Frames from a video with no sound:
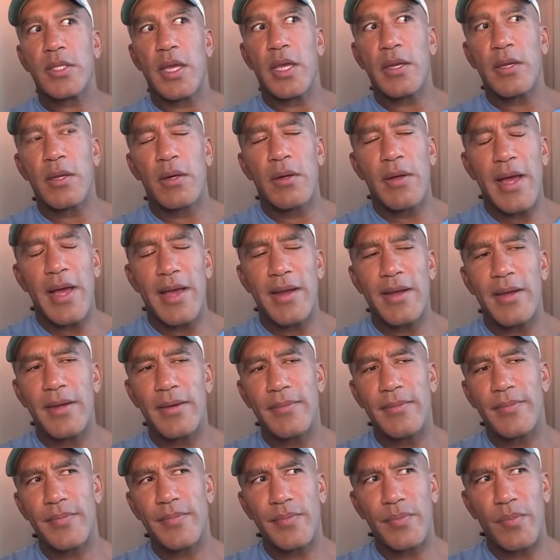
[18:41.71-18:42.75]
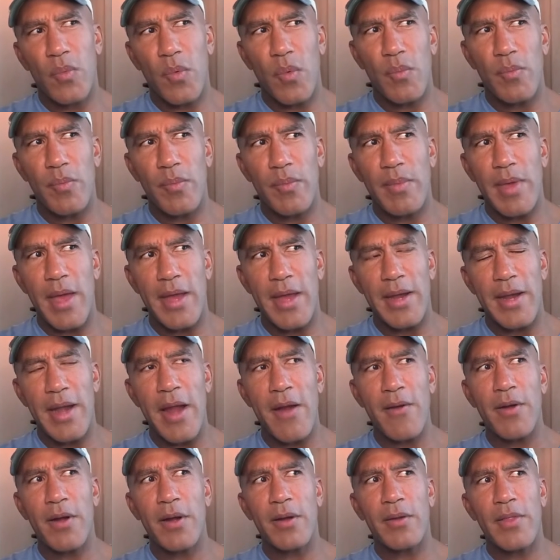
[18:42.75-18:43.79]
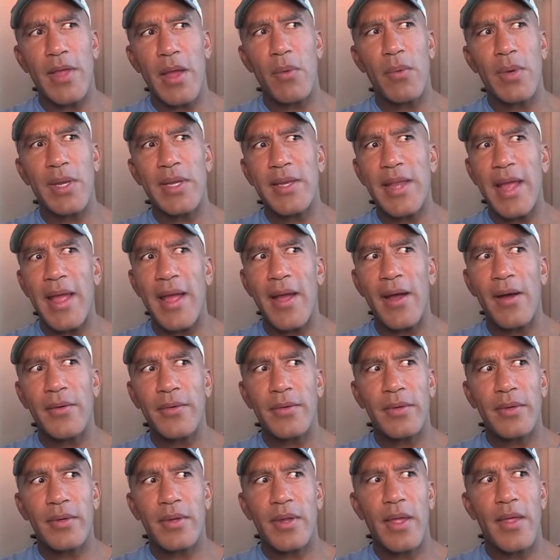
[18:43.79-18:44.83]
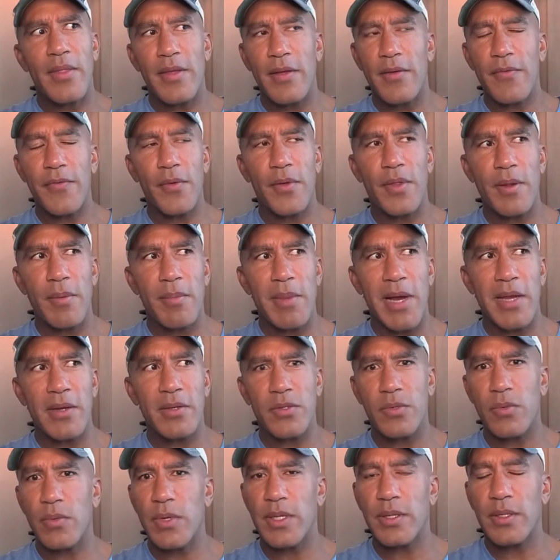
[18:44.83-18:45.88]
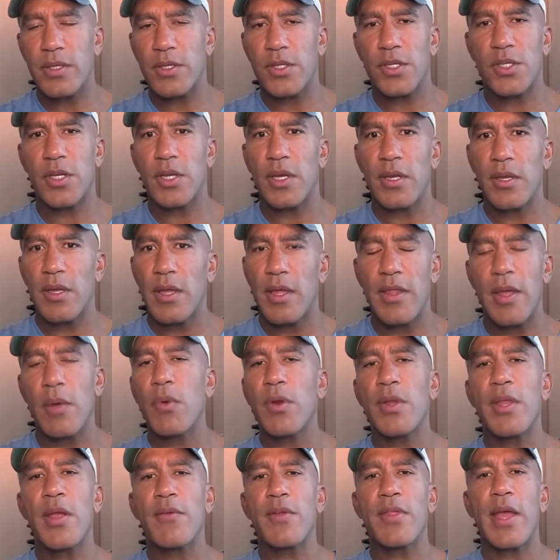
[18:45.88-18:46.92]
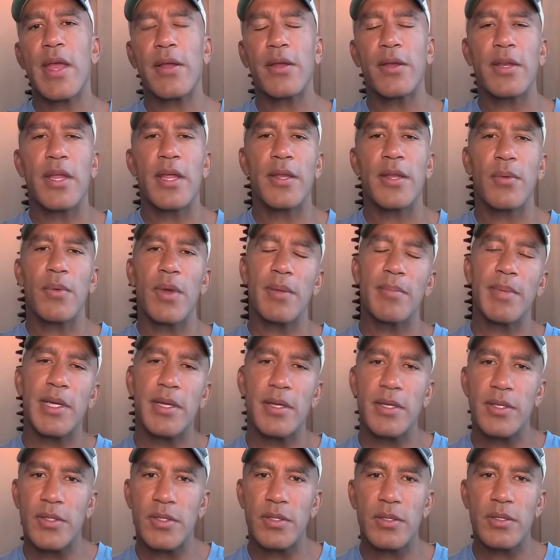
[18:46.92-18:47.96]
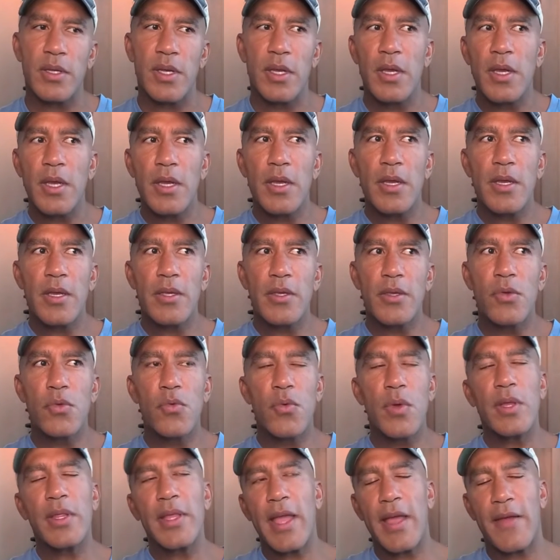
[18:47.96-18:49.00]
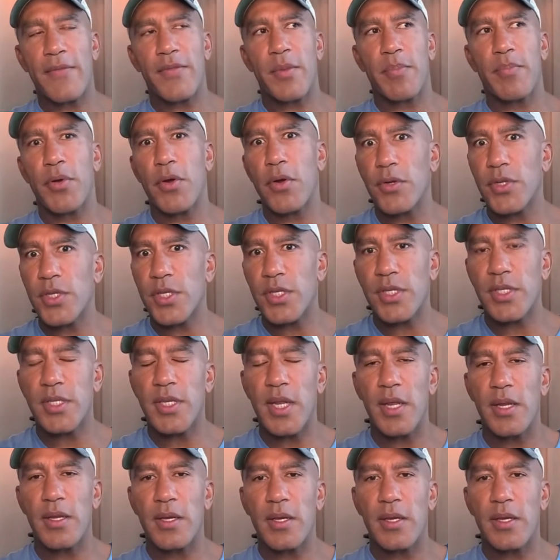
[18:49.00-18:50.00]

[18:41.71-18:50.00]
Sentinel had a had an error that went down, and therefore yeah. their models went to shit. And they were never that good anyway because you really have to purchase